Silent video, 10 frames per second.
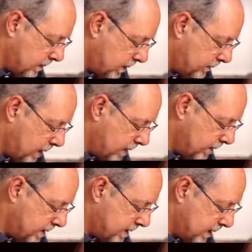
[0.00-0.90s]
about 5
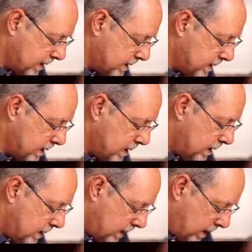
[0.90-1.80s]
or 6
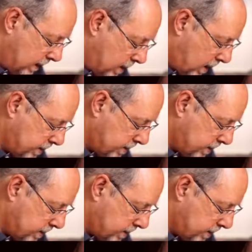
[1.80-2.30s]
knots